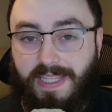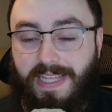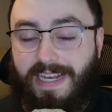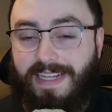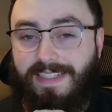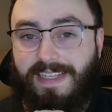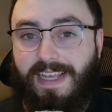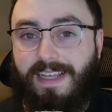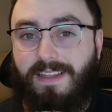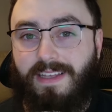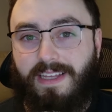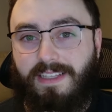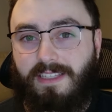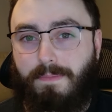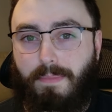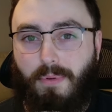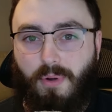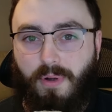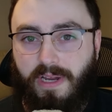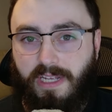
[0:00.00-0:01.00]
That is Ilia
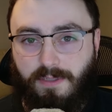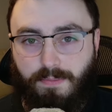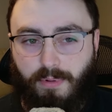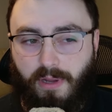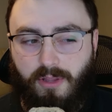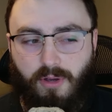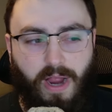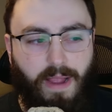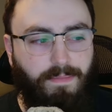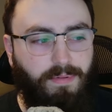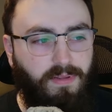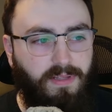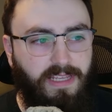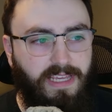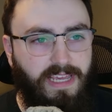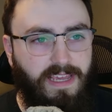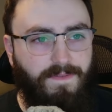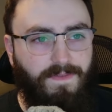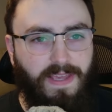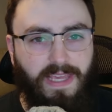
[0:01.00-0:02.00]
Topuria's brother. I
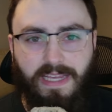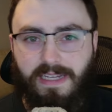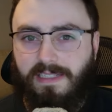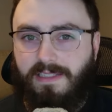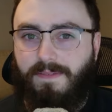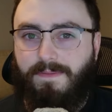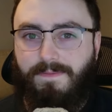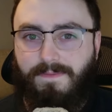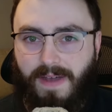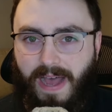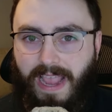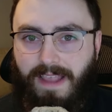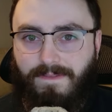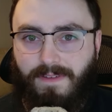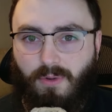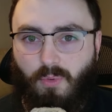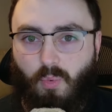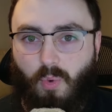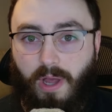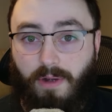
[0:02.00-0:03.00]
believe he is 5
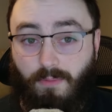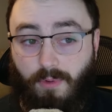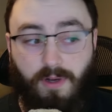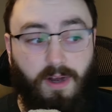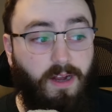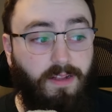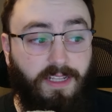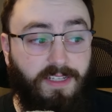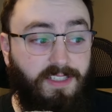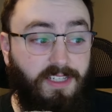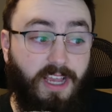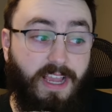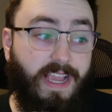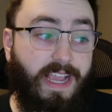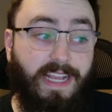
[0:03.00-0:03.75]
and 1 regardless.